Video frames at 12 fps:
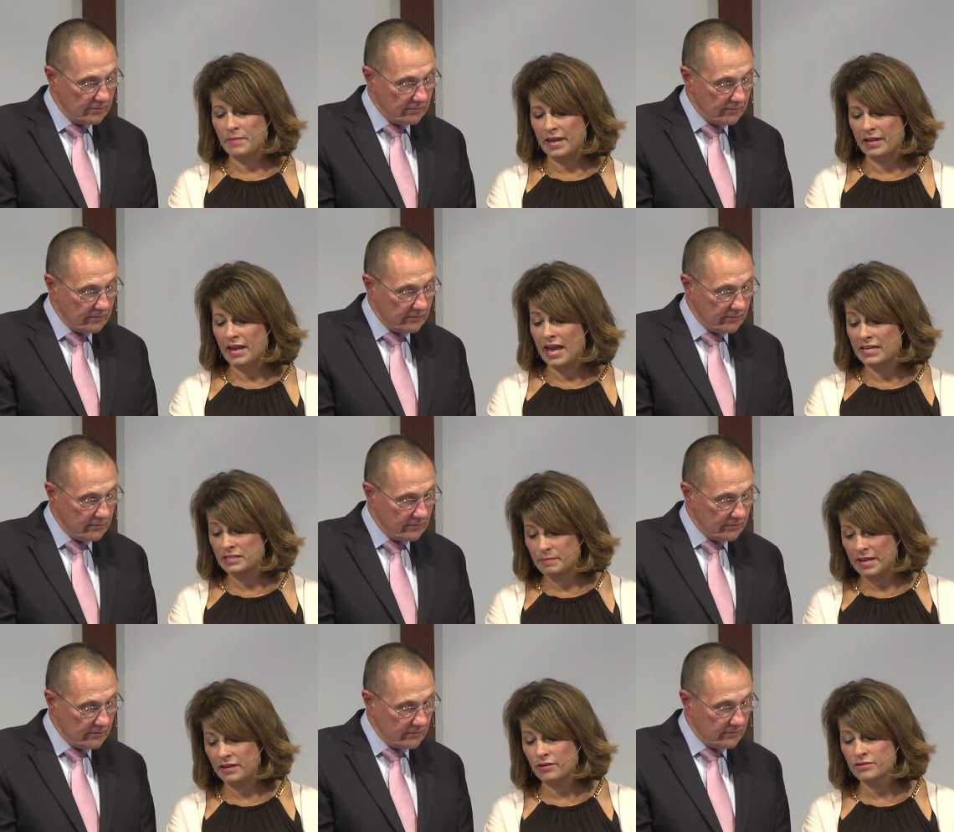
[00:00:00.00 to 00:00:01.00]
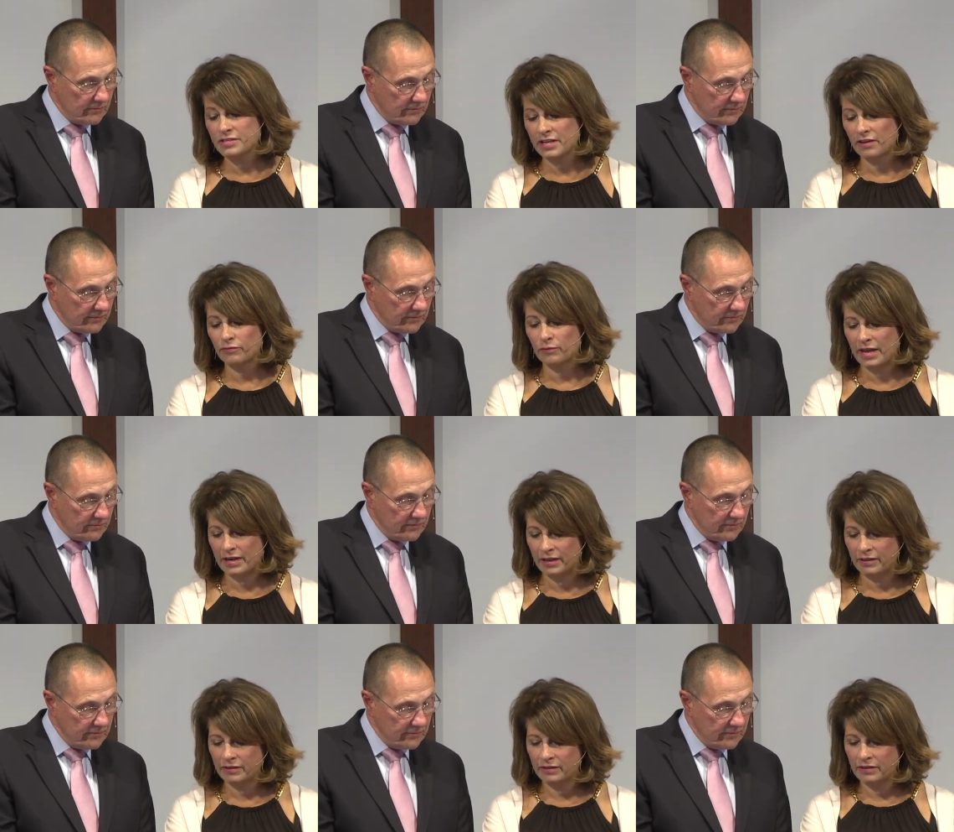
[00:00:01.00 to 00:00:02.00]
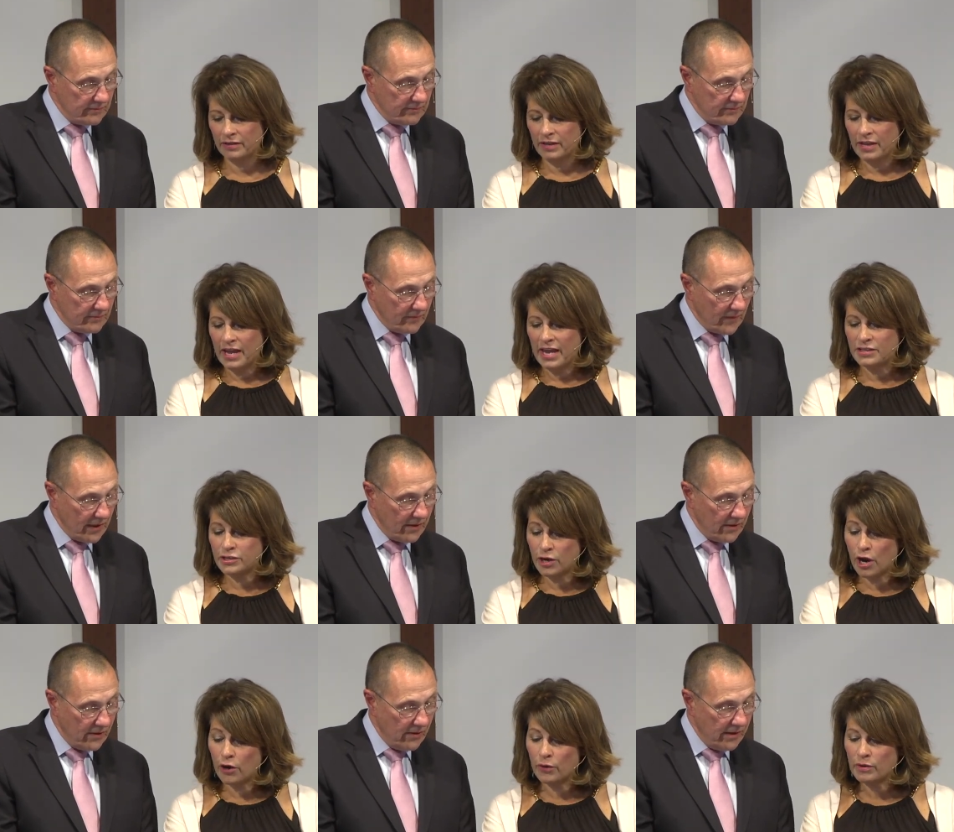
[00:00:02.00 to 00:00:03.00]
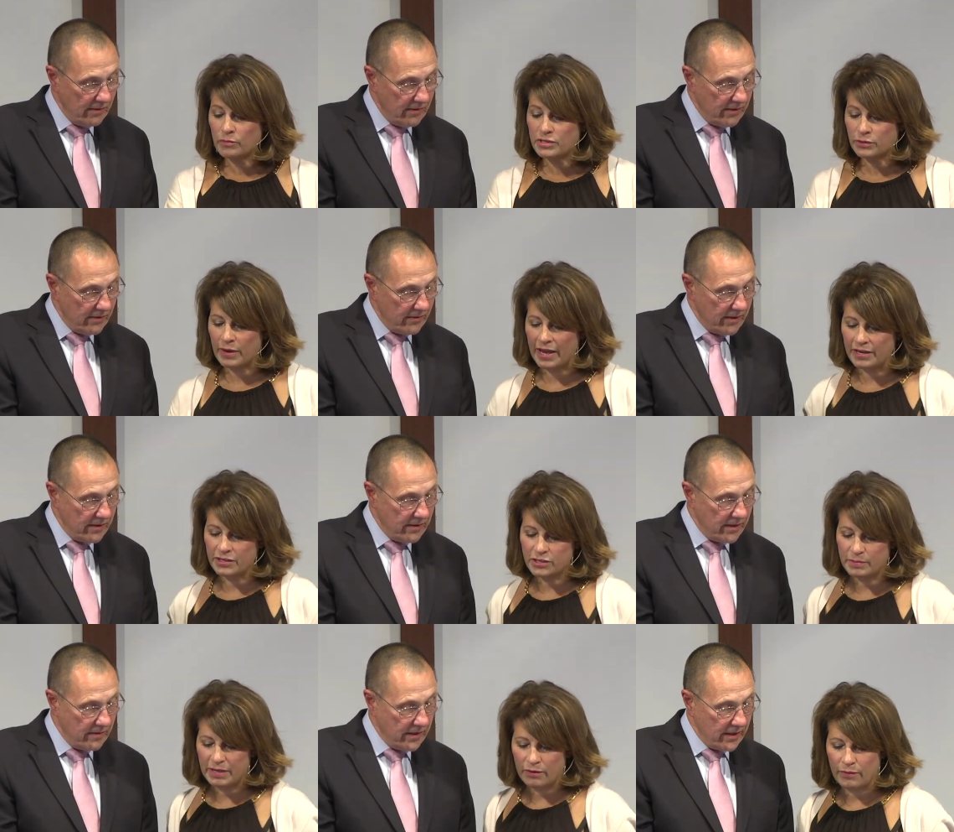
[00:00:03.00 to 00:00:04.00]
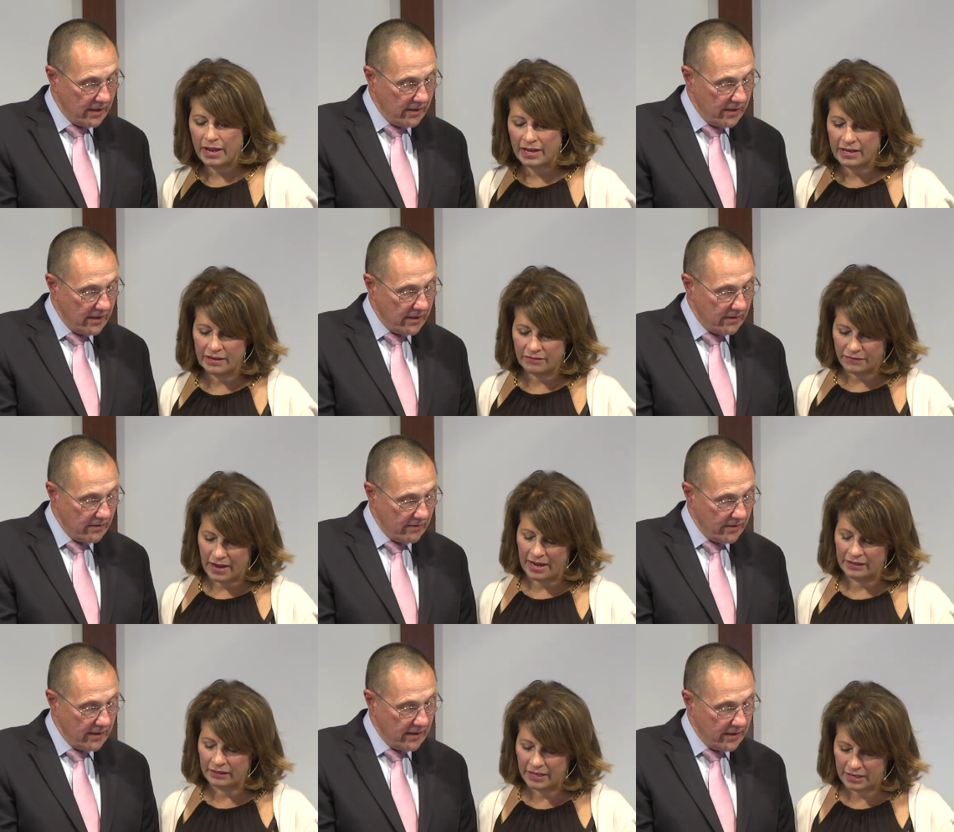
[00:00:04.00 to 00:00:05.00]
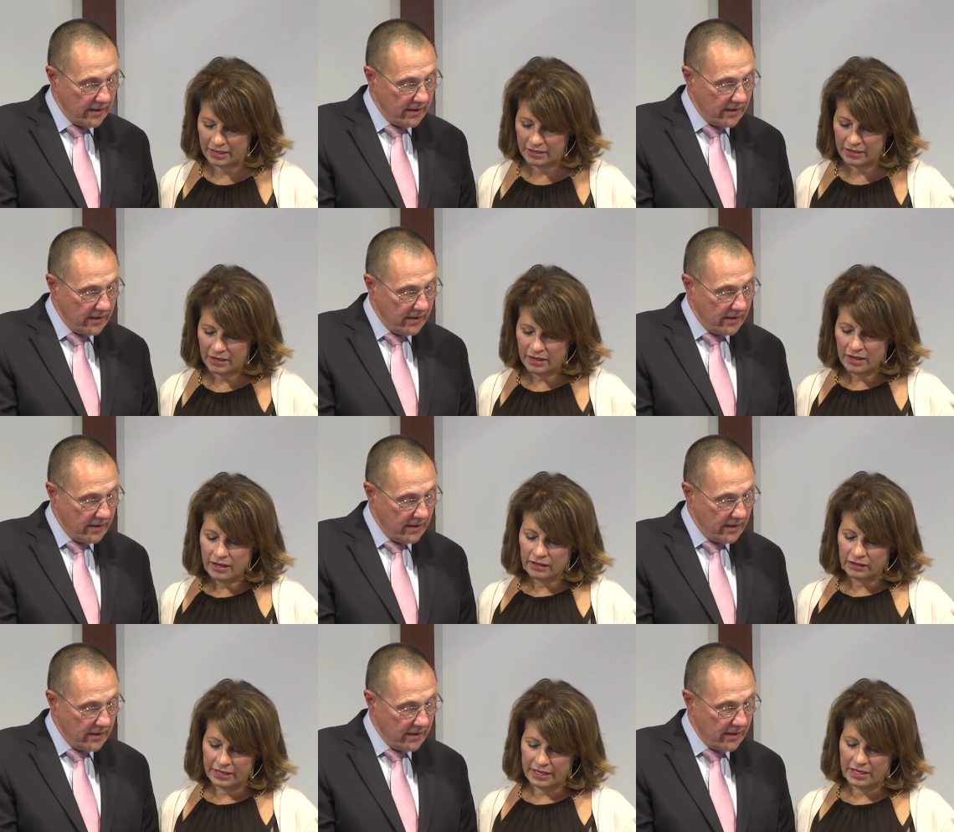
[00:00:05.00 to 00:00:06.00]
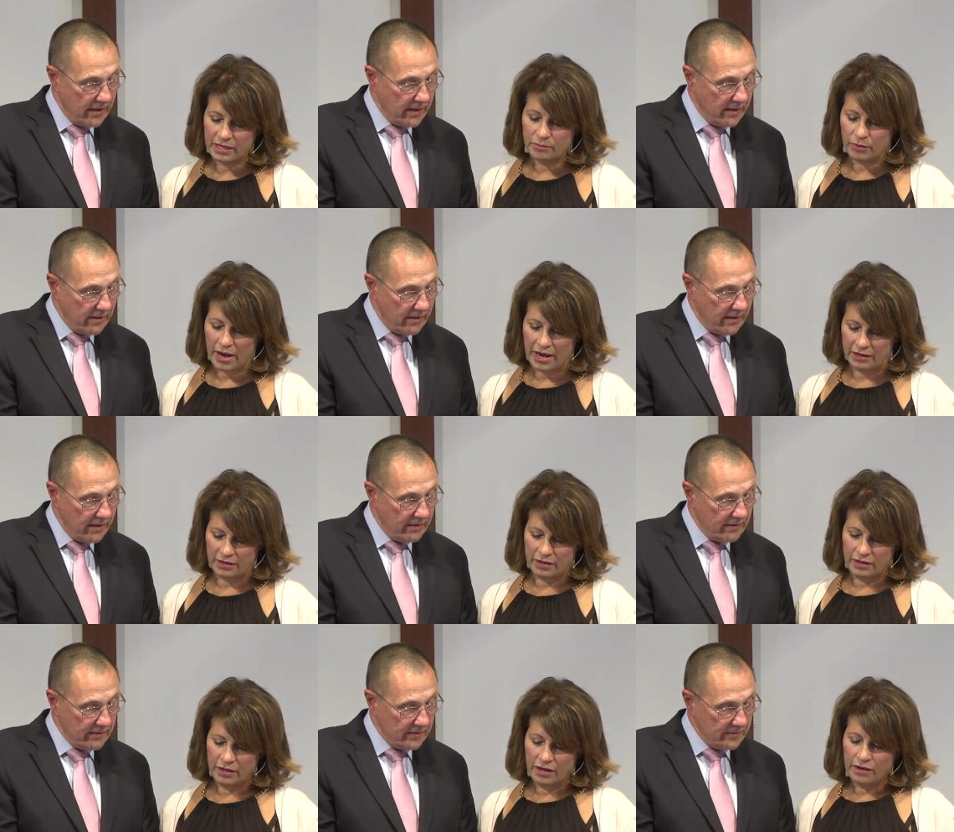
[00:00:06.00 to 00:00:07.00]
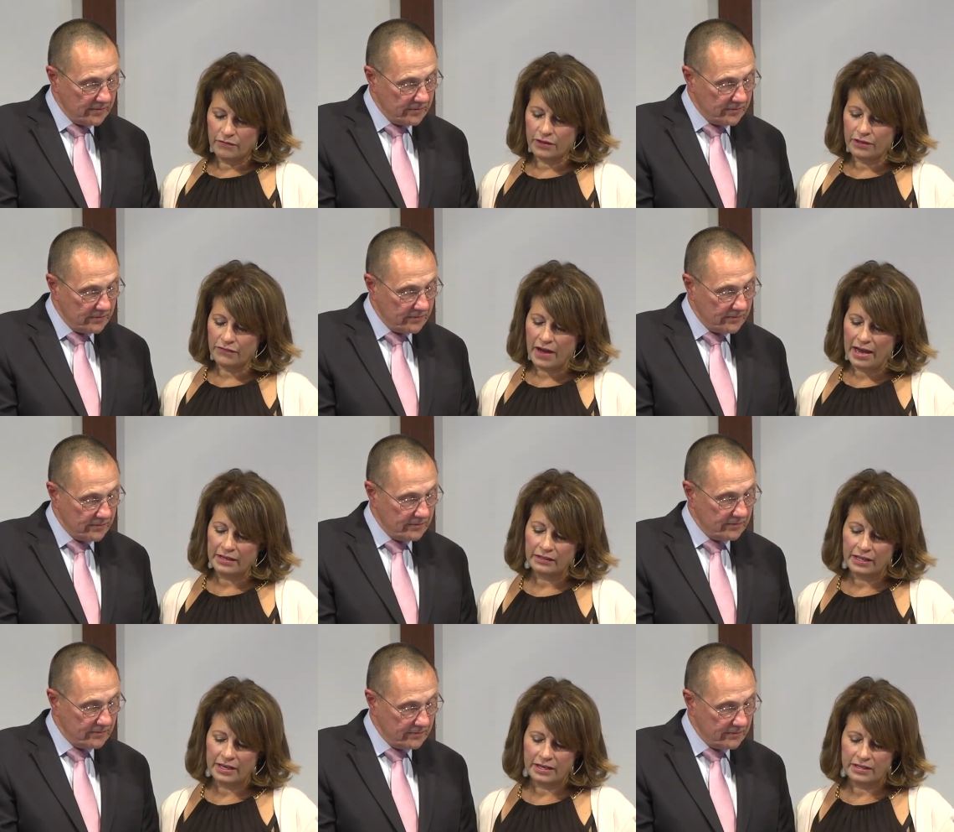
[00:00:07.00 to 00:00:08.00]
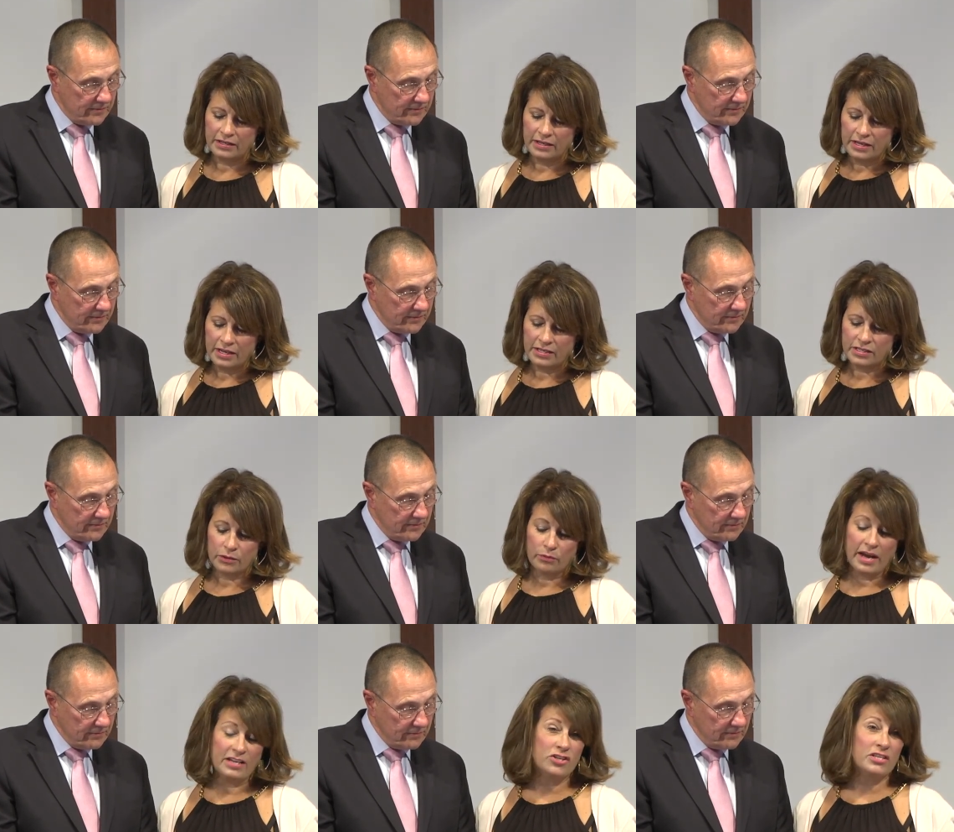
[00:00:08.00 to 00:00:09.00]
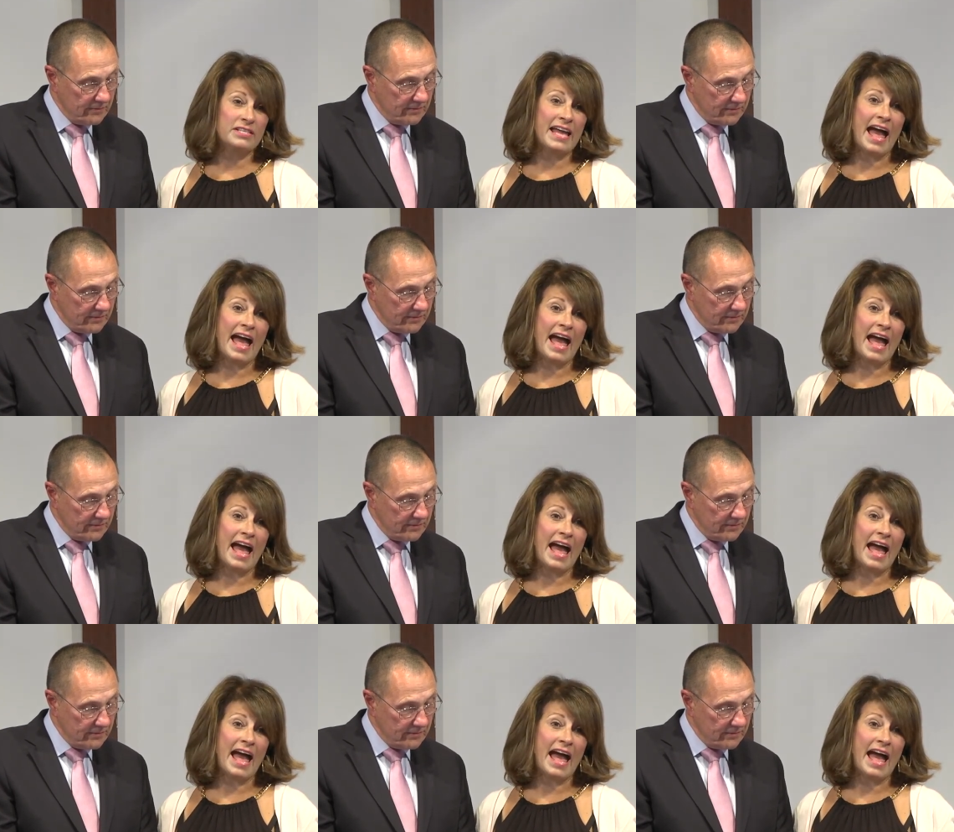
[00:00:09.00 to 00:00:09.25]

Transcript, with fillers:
Speaker 1: made, has made herself ready. And to her it was granted to be arrayed in fine linen, clean and bright, for the fine linen is the righteous